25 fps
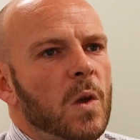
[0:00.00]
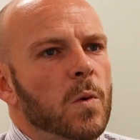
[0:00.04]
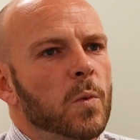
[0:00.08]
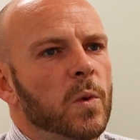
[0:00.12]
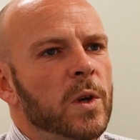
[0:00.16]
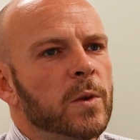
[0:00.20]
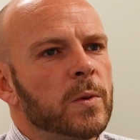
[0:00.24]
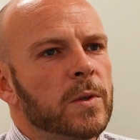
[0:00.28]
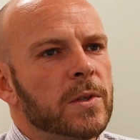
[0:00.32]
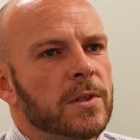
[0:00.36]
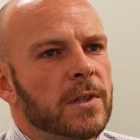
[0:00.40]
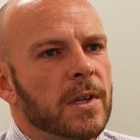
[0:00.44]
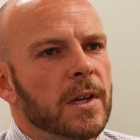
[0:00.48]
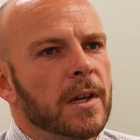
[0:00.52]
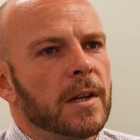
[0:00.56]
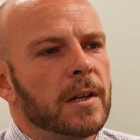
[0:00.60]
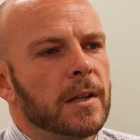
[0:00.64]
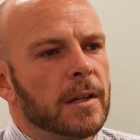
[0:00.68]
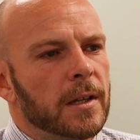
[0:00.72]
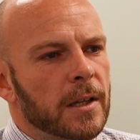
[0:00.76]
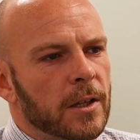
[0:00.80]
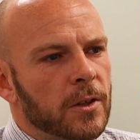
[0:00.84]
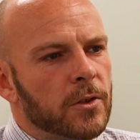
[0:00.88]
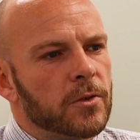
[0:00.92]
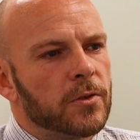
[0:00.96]
We were seeing
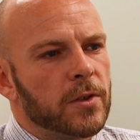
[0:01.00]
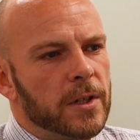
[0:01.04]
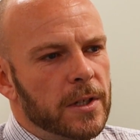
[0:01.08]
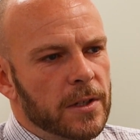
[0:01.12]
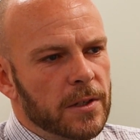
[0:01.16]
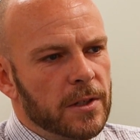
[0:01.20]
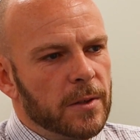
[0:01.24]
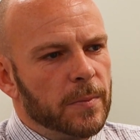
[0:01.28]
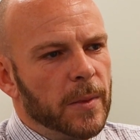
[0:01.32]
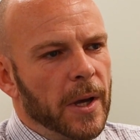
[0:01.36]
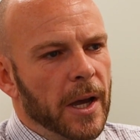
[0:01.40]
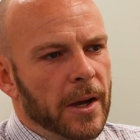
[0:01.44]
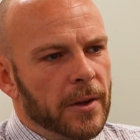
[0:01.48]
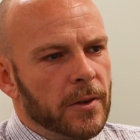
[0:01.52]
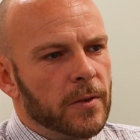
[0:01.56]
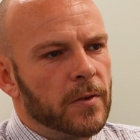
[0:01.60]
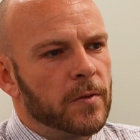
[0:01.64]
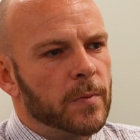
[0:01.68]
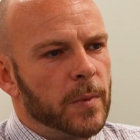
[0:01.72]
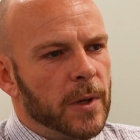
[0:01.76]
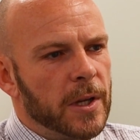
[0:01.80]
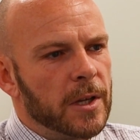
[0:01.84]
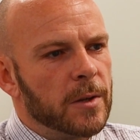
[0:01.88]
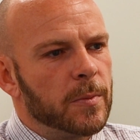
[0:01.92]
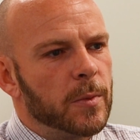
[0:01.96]
an increased amount
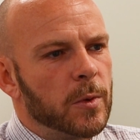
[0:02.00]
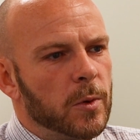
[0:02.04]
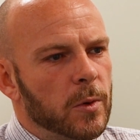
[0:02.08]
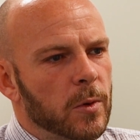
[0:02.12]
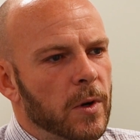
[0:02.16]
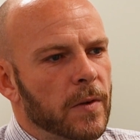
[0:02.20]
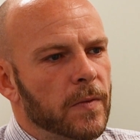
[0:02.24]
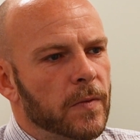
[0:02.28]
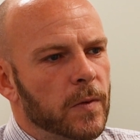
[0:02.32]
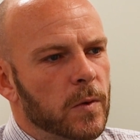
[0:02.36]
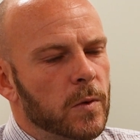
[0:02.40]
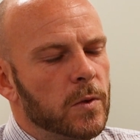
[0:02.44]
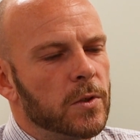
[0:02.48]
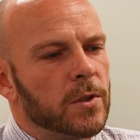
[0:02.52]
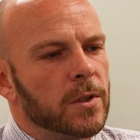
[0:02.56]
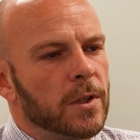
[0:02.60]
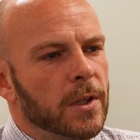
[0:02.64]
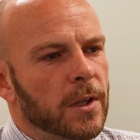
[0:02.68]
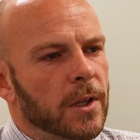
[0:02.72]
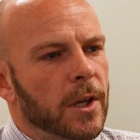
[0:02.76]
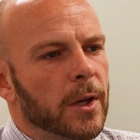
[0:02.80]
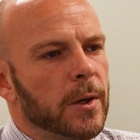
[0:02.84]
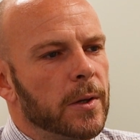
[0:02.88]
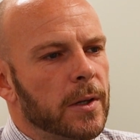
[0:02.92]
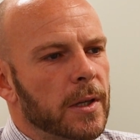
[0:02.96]
of people,
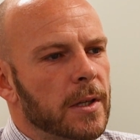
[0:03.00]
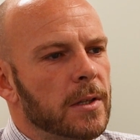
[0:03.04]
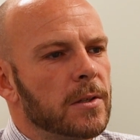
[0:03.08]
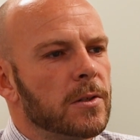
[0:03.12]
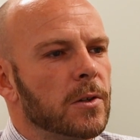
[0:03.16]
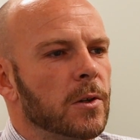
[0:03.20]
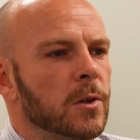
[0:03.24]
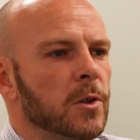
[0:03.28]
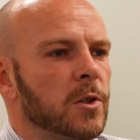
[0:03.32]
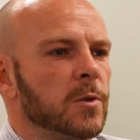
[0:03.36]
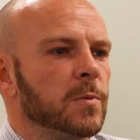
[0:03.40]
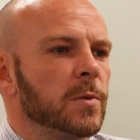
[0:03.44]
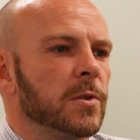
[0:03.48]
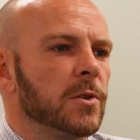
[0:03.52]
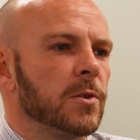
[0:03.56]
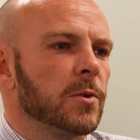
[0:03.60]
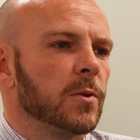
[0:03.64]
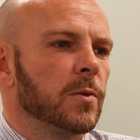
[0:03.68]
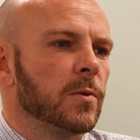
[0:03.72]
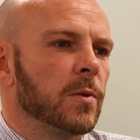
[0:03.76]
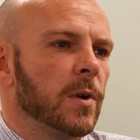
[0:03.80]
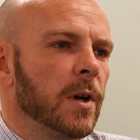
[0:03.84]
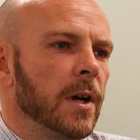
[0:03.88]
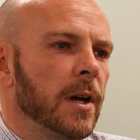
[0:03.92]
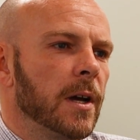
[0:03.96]
unfortunately, going into
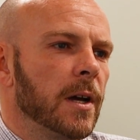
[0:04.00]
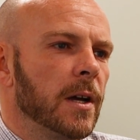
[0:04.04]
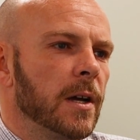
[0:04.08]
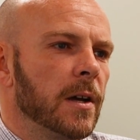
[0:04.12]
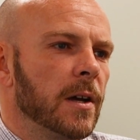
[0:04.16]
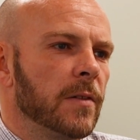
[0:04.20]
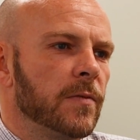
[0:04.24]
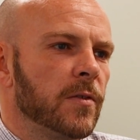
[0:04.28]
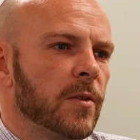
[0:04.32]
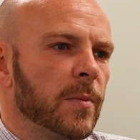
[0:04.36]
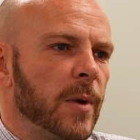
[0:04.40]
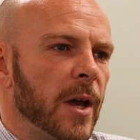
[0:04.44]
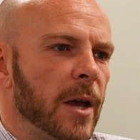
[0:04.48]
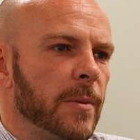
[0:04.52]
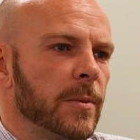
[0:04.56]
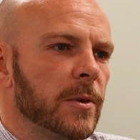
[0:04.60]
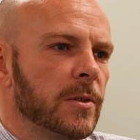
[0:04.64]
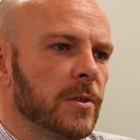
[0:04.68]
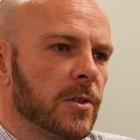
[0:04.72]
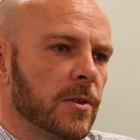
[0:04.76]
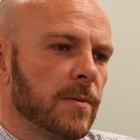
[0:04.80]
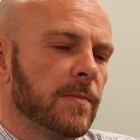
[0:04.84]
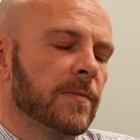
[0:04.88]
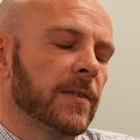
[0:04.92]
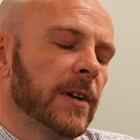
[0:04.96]
hospital from
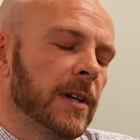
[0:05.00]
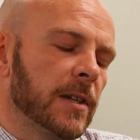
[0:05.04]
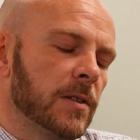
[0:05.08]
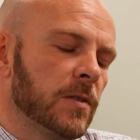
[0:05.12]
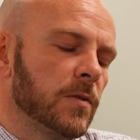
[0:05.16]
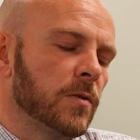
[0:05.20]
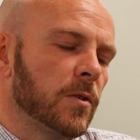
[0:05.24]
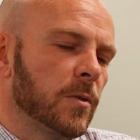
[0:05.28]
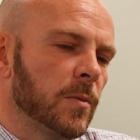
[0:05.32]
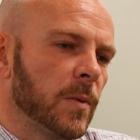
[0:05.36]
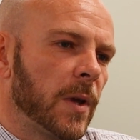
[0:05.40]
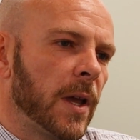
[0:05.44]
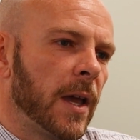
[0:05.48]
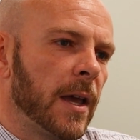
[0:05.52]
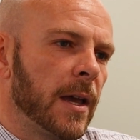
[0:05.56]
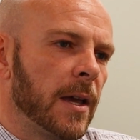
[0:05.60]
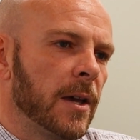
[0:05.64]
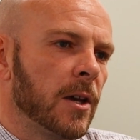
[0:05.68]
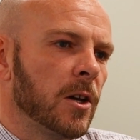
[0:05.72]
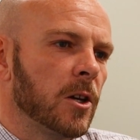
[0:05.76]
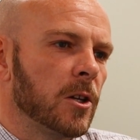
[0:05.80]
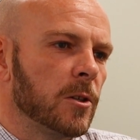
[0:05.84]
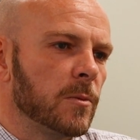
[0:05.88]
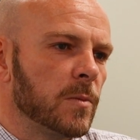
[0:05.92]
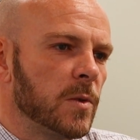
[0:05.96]
ambulance conveyance from care
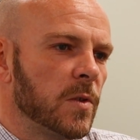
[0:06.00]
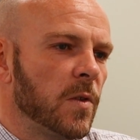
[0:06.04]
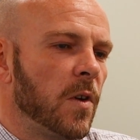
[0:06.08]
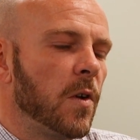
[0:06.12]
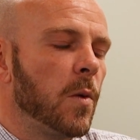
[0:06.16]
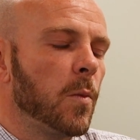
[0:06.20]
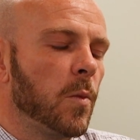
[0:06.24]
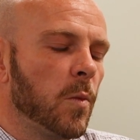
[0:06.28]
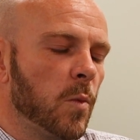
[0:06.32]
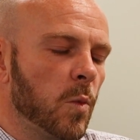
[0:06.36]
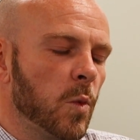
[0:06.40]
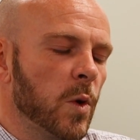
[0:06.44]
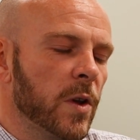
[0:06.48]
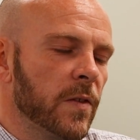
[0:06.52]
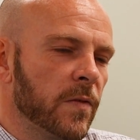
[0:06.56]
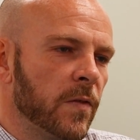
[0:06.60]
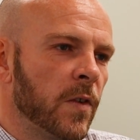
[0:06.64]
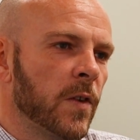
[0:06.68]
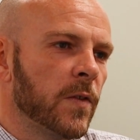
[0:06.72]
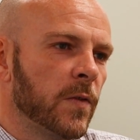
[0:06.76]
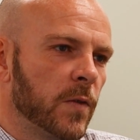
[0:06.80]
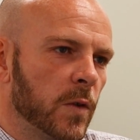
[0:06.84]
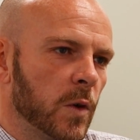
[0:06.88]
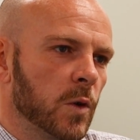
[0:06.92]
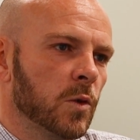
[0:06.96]
homes with
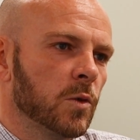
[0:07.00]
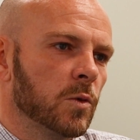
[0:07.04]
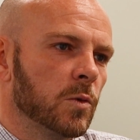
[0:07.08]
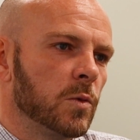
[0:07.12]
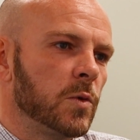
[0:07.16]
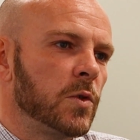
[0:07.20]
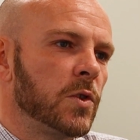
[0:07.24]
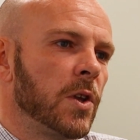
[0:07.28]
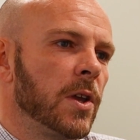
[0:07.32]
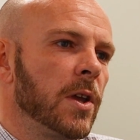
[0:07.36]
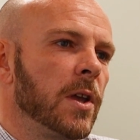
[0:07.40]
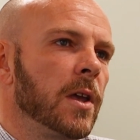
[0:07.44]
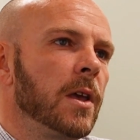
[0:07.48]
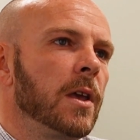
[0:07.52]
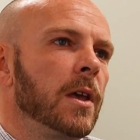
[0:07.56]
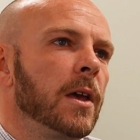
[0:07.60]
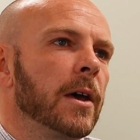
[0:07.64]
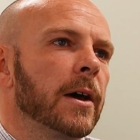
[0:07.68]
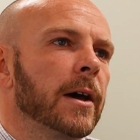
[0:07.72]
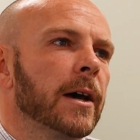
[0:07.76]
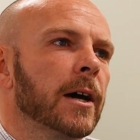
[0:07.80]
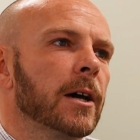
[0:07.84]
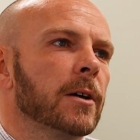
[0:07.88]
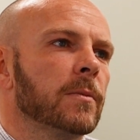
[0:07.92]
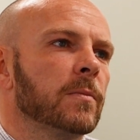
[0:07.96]
falls.
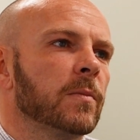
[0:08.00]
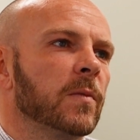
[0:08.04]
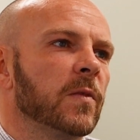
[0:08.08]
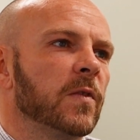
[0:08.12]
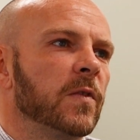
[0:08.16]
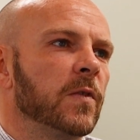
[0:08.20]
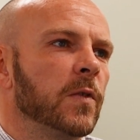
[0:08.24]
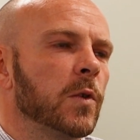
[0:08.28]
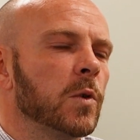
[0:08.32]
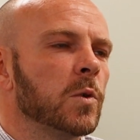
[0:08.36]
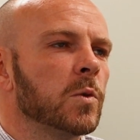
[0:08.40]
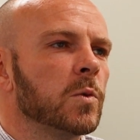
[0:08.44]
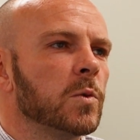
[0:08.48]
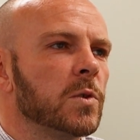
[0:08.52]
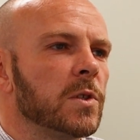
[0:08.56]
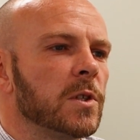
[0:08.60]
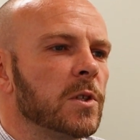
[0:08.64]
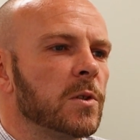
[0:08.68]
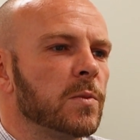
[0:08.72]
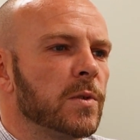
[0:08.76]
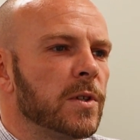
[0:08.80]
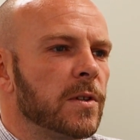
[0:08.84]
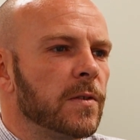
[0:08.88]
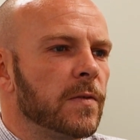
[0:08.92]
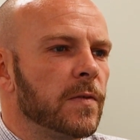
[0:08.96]
Falls
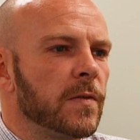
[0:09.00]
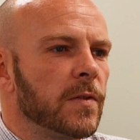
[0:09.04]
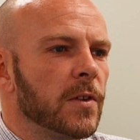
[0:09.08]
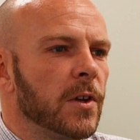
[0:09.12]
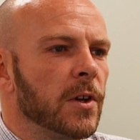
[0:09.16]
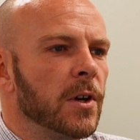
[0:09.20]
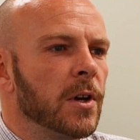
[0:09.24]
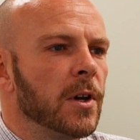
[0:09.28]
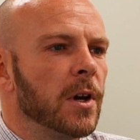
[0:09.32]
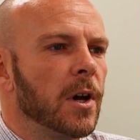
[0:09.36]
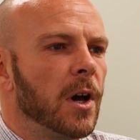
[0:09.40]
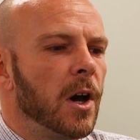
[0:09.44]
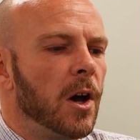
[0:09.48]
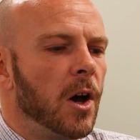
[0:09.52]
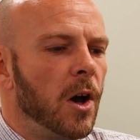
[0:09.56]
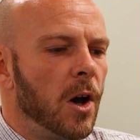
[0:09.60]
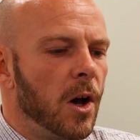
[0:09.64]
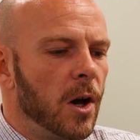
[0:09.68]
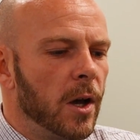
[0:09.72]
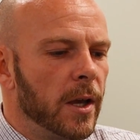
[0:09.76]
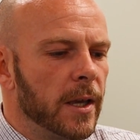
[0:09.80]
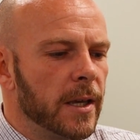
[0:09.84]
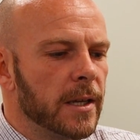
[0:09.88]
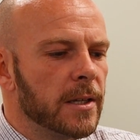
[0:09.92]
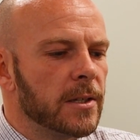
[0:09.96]
is one of the
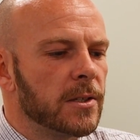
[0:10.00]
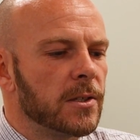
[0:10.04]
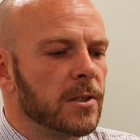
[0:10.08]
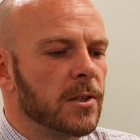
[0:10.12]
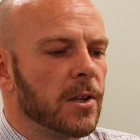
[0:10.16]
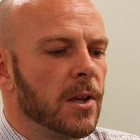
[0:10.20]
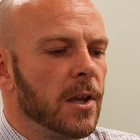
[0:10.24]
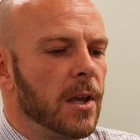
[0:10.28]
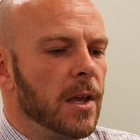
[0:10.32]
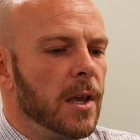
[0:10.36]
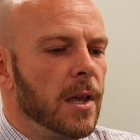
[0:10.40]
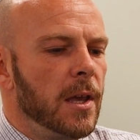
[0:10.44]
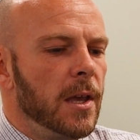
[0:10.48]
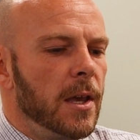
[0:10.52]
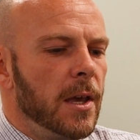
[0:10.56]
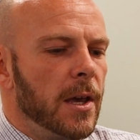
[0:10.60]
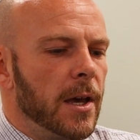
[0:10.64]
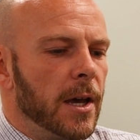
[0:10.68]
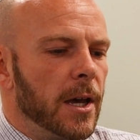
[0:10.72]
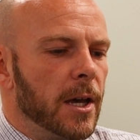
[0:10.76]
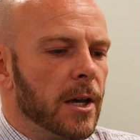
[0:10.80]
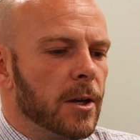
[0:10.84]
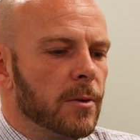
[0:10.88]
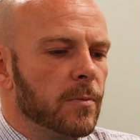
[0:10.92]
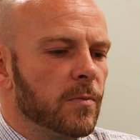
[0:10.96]
highest
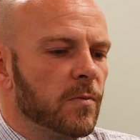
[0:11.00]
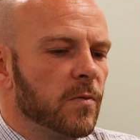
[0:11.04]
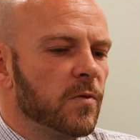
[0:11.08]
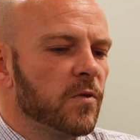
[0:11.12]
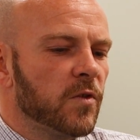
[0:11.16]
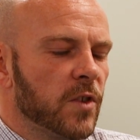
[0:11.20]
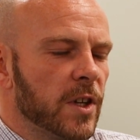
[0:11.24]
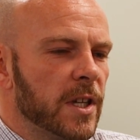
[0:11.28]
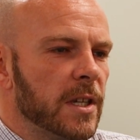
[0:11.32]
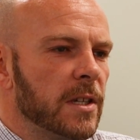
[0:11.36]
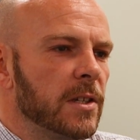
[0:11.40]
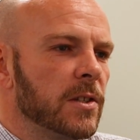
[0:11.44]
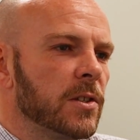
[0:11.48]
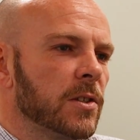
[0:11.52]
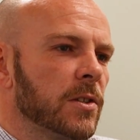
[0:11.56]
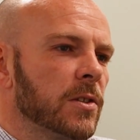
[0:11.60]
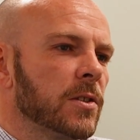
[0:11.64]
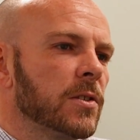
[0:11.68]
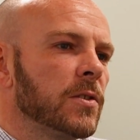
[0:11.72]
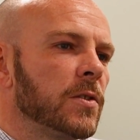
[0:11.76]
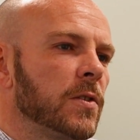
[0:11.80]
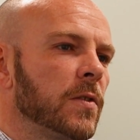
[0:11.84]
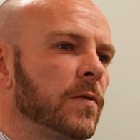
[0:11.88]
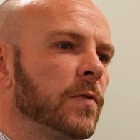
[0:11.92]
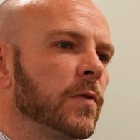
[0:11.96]

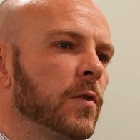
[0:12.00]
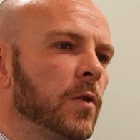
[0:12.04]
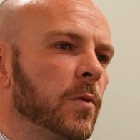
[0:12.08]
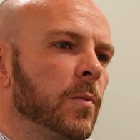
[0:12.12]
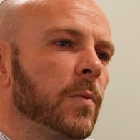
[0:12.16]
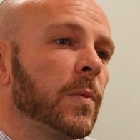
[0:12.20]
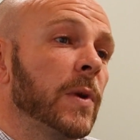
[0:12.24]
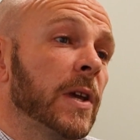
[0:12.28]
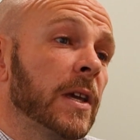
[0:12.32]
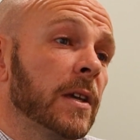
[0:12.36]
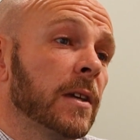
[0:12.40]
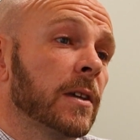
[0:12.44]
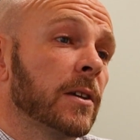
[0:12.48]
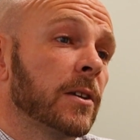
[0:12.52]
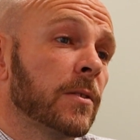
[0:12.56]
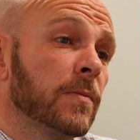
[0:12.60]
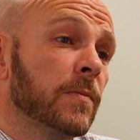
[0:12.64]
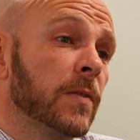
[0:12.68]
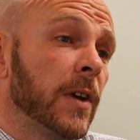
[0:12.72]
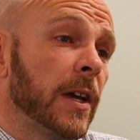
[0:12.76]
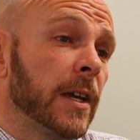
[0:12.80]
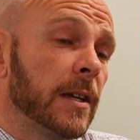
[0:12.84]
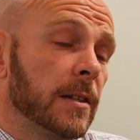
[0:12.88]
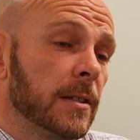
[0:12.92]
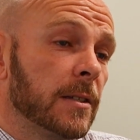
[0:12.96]
reasons for being
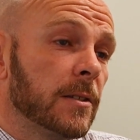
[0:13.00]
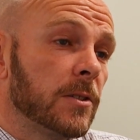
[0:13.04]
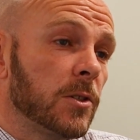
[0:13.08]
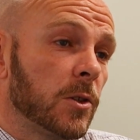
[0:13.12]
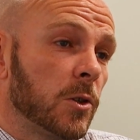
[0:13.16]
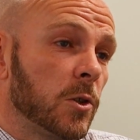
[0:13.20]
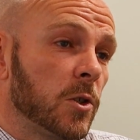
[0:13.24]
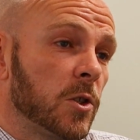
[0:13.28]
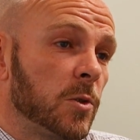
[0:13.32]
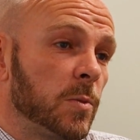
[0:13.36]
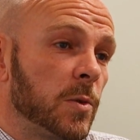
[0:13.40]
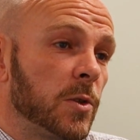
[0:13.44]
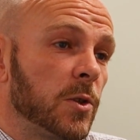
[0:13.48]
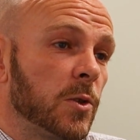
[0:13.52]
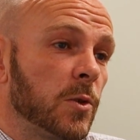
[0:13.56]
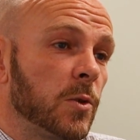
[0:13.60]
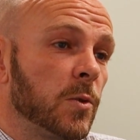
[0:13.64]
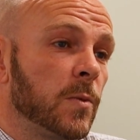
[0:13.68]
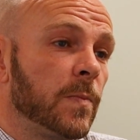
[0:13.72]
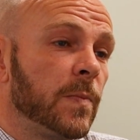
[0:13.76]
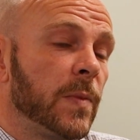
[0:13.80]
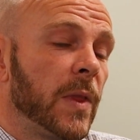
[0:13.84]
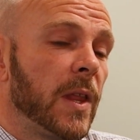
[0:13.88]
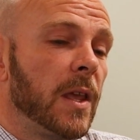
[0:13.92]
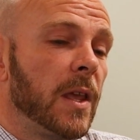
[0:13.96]
conveyed into hospital.